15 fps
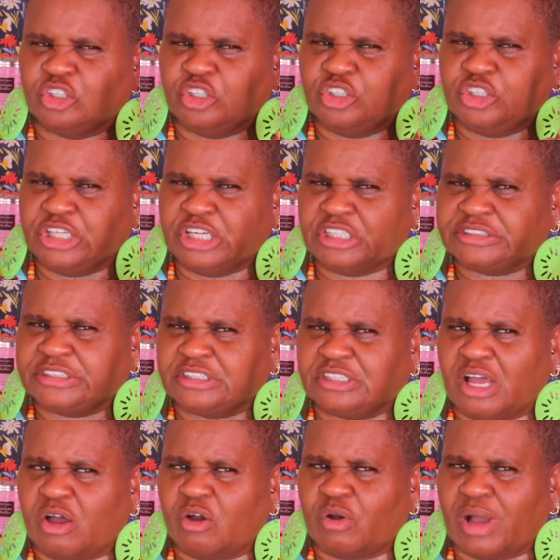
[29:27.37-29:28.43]
years
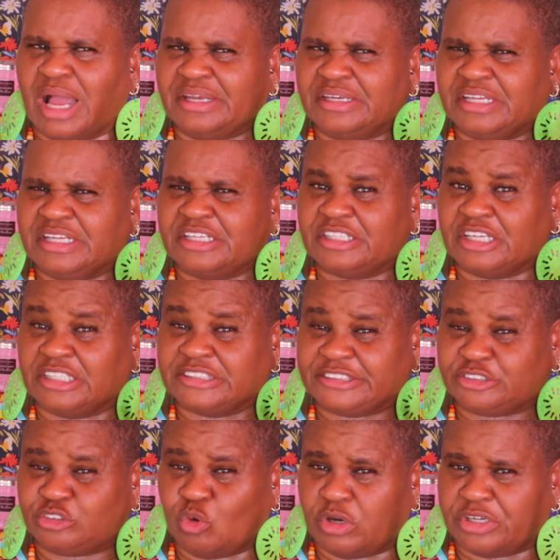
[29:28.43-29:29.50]
ago, I needed a
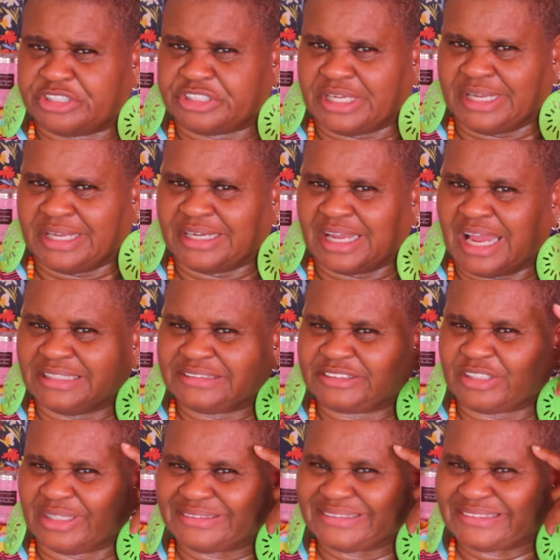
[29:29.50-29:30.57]
store shed. I
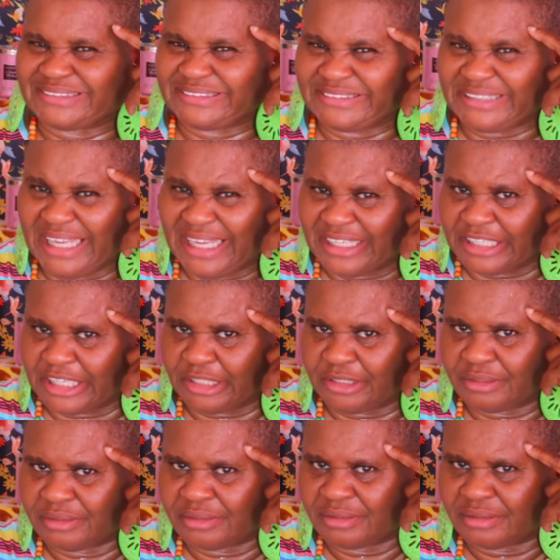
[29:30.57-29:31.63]
started seeing it.
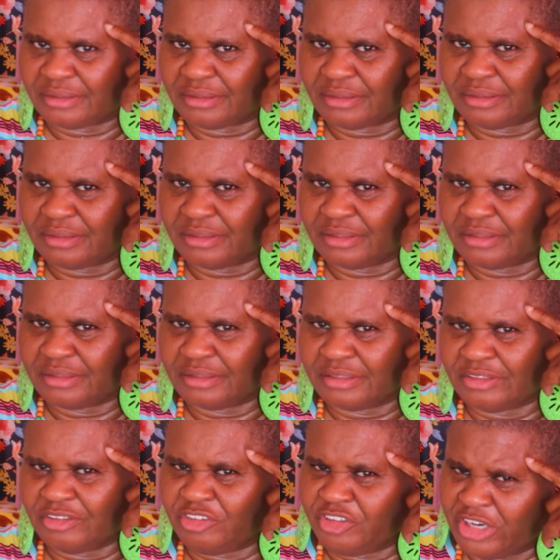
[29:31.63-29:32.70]

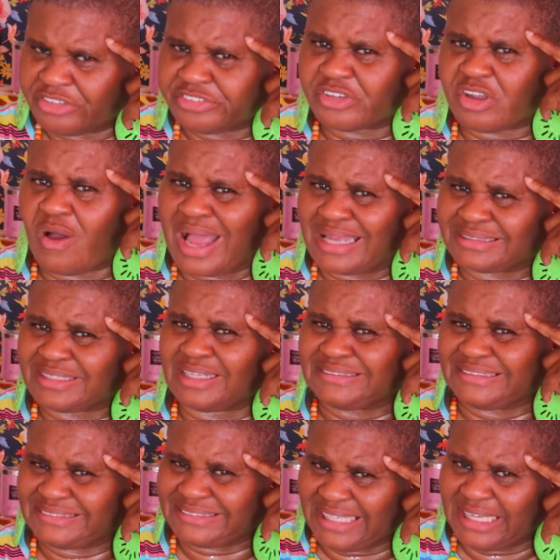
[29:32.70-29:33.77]
Years ago, I
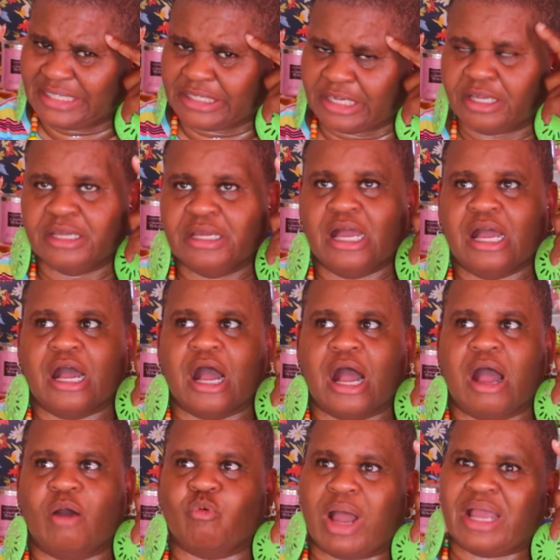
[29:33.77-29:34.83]
started seeing it.
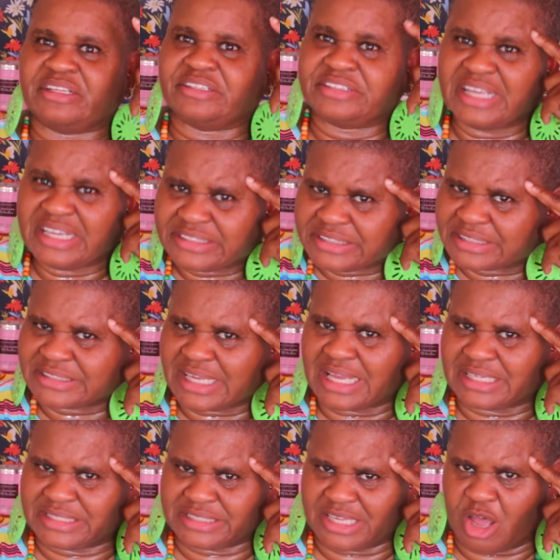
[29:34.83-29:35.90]
I washed dishes,
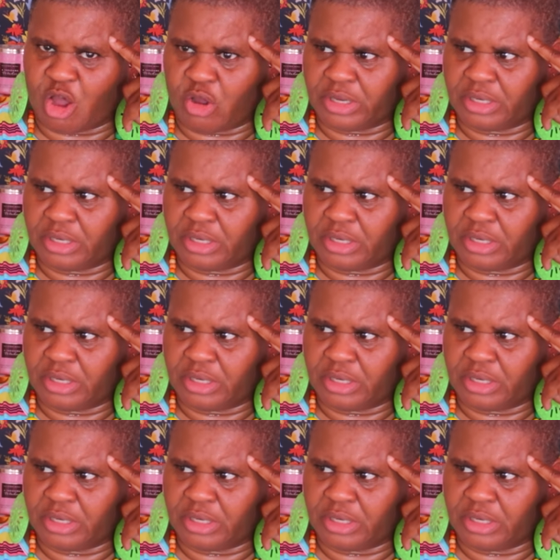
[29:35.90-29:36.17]
I saw it.